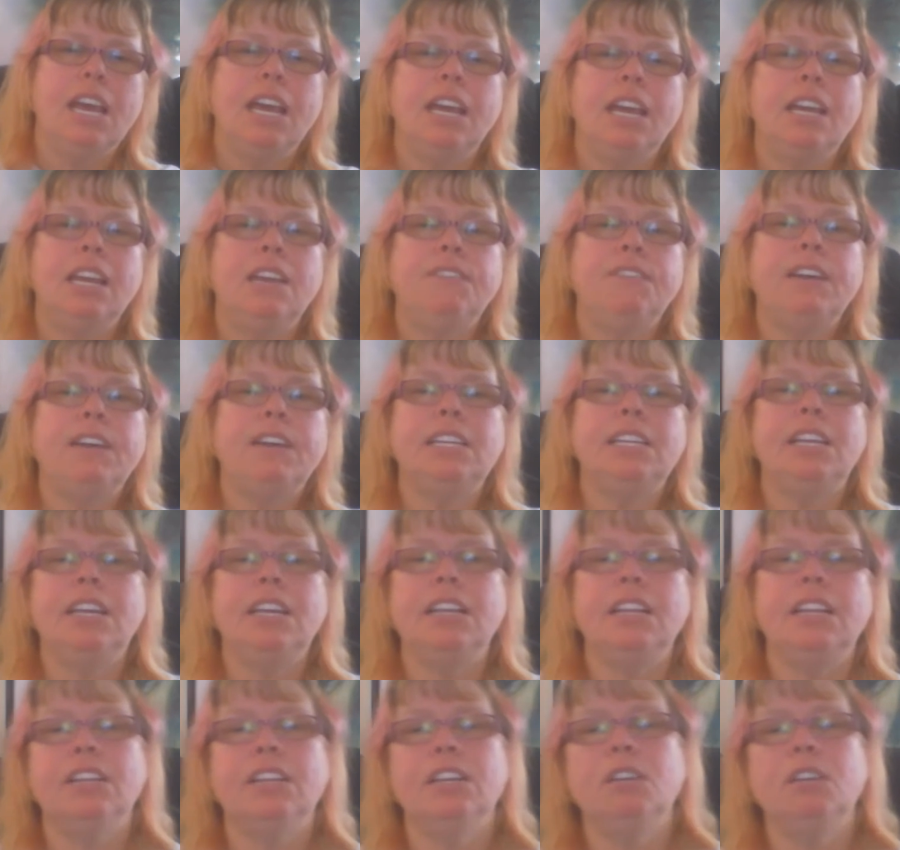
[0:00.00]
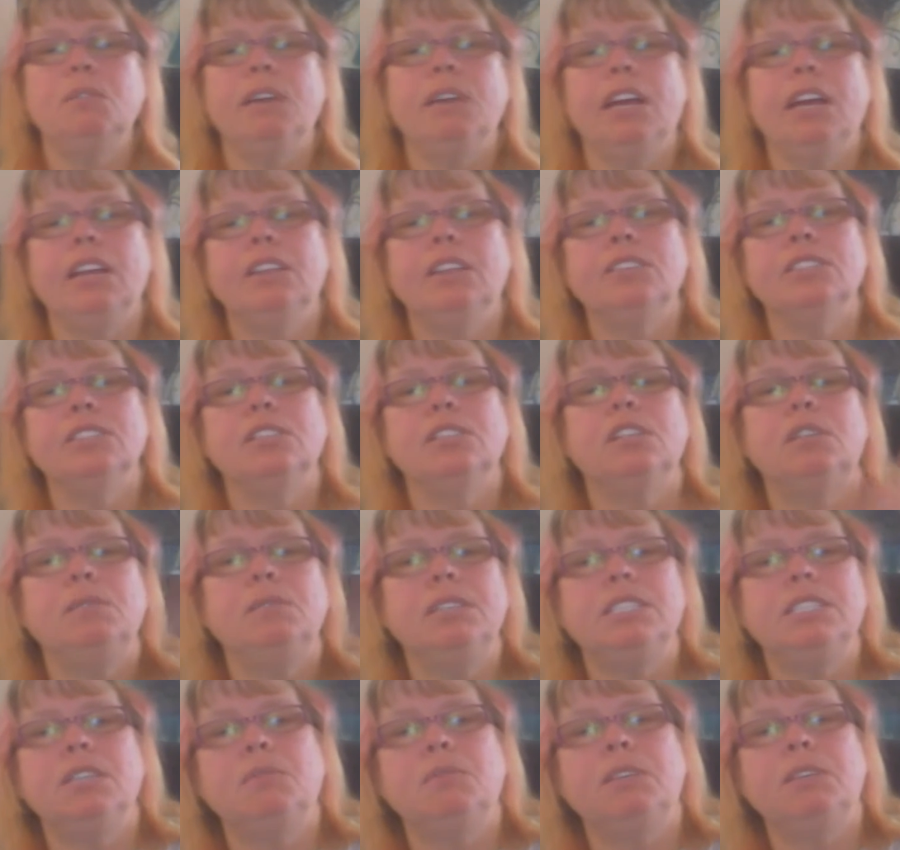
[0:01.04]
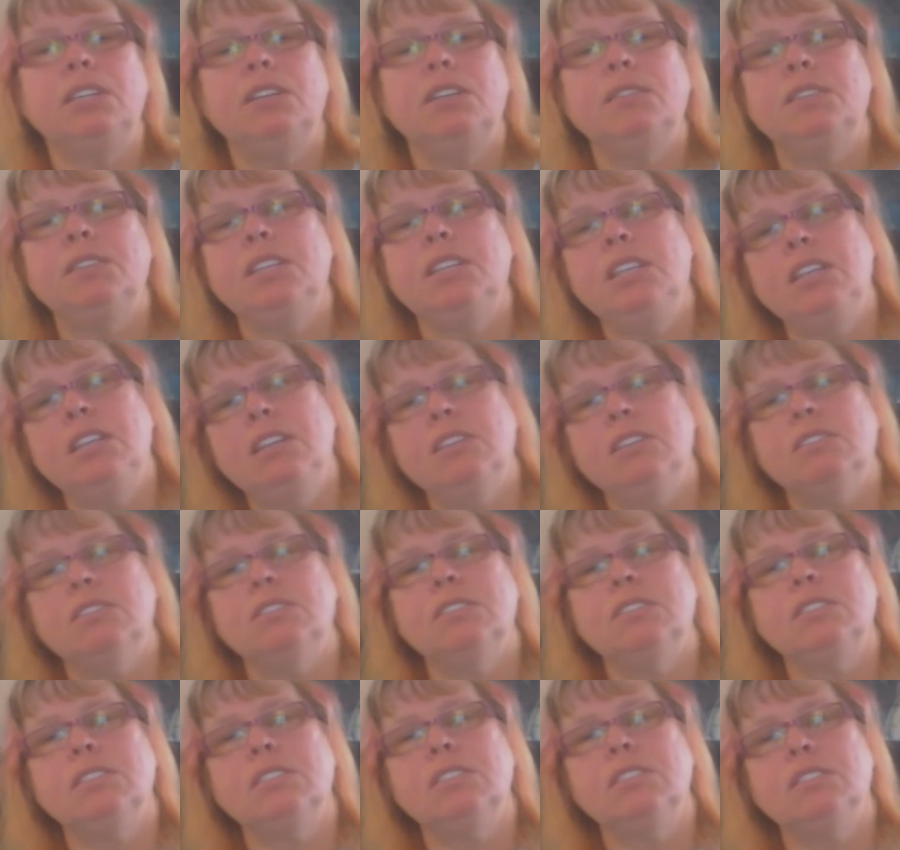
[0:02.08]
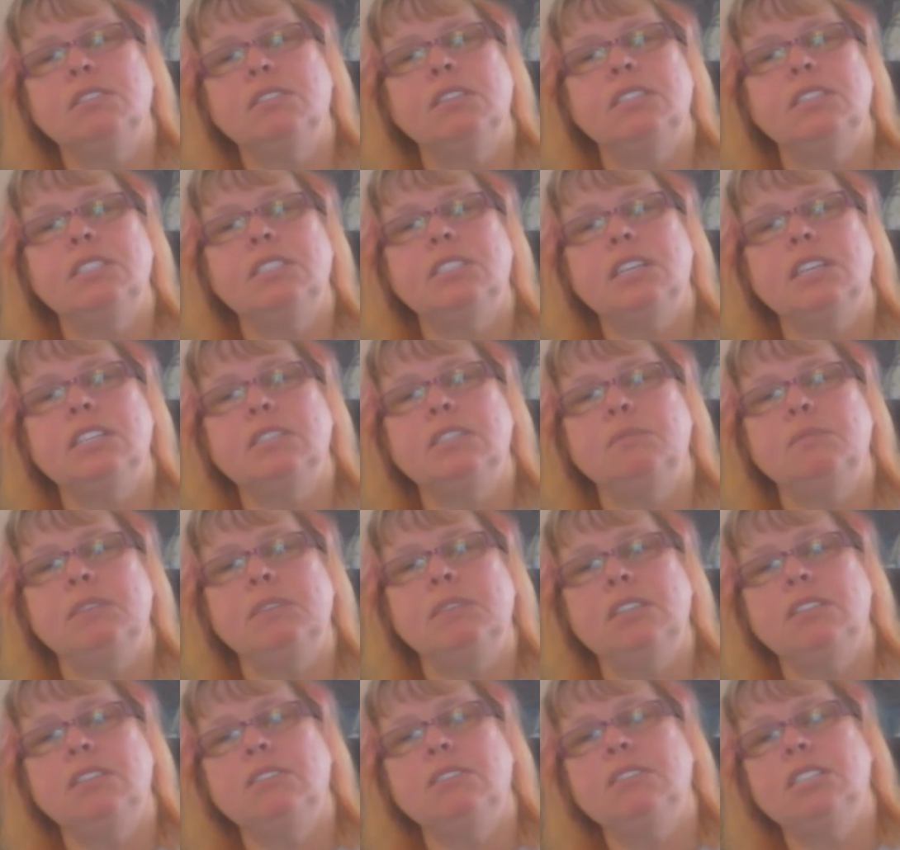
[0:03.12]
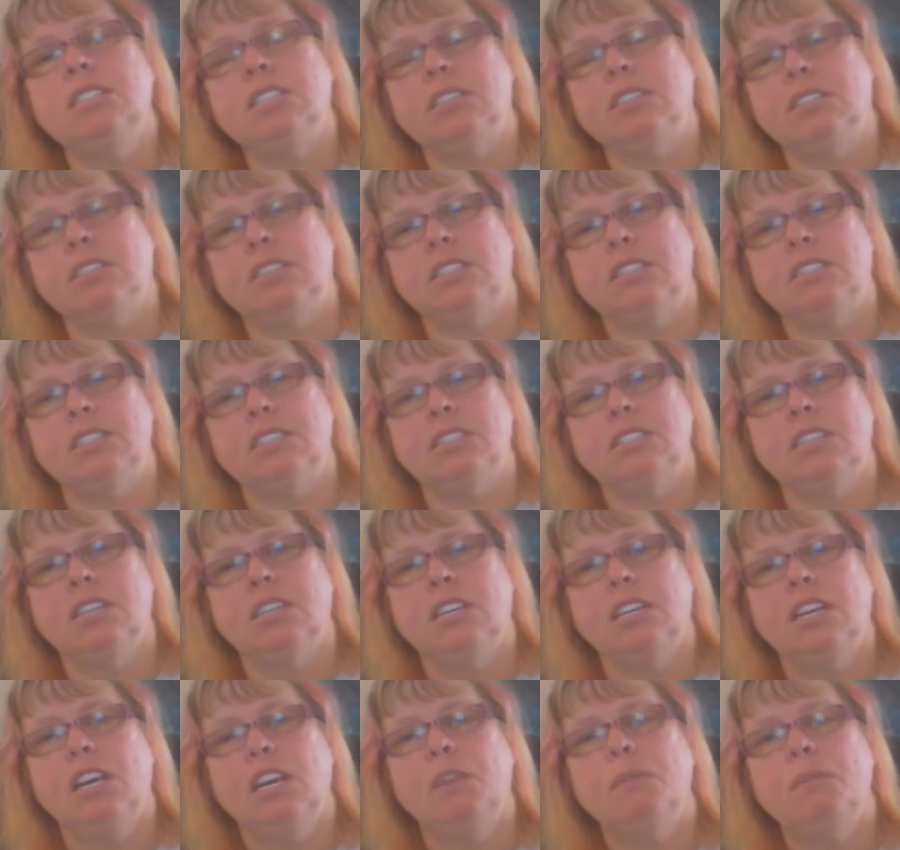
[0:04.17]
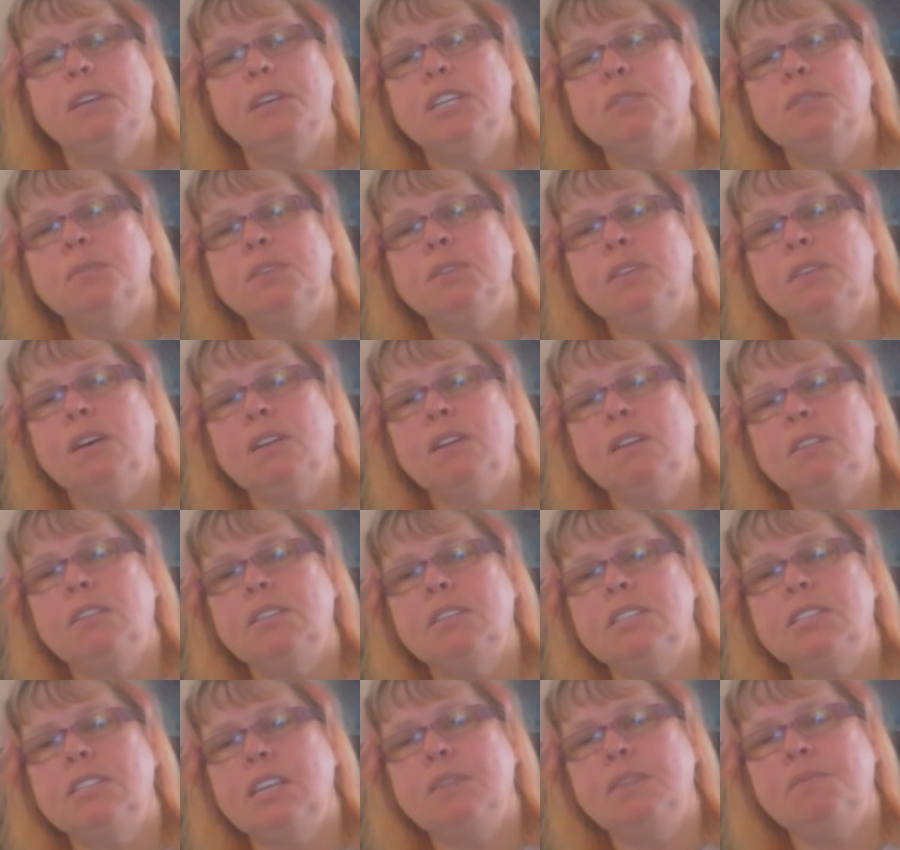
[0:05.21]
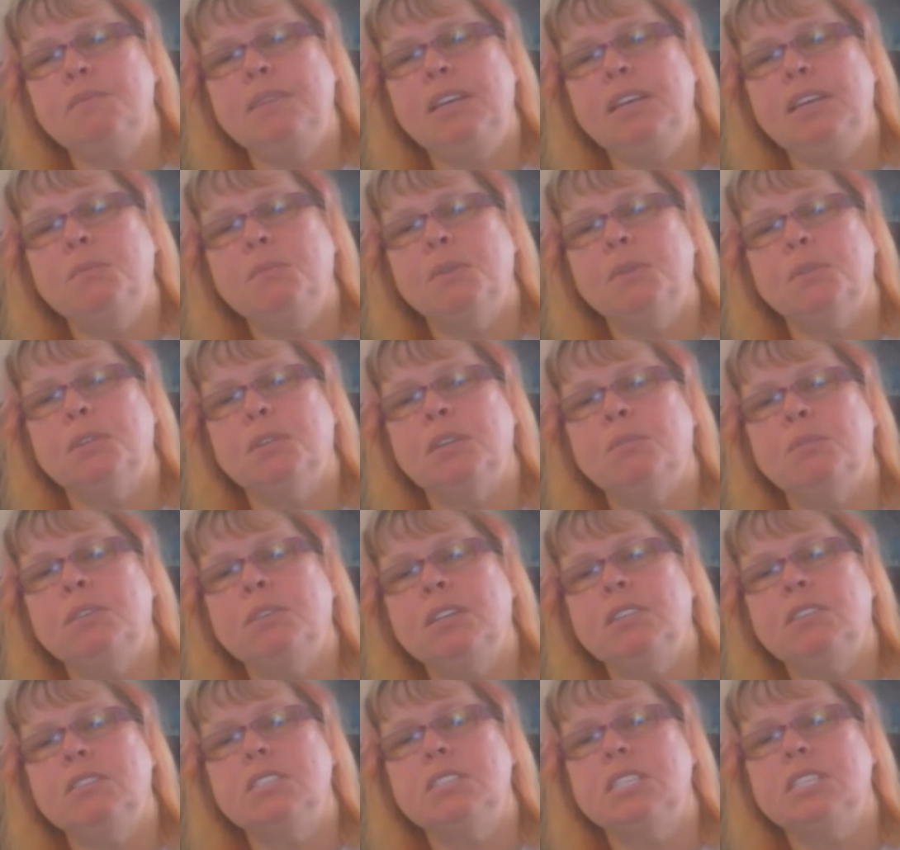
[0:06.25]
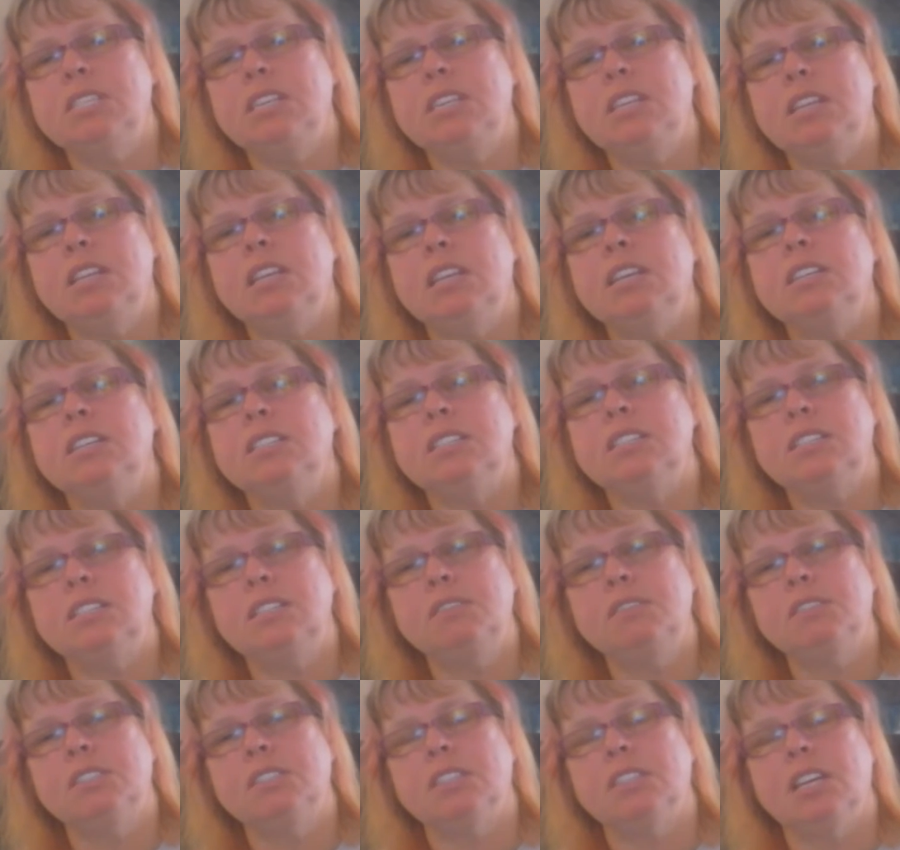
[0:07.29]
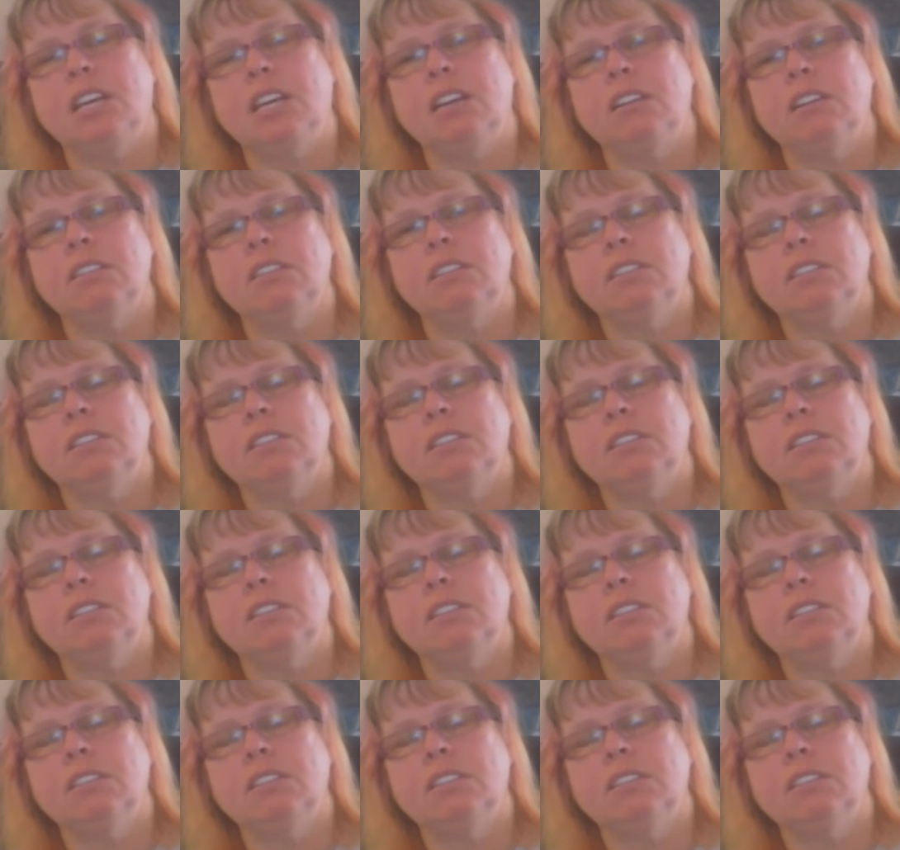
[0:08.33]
And if I did it their way, there's going to be somebody over here who's going to criticize me in those areas. Because we're not all the same people, and we all see things differently.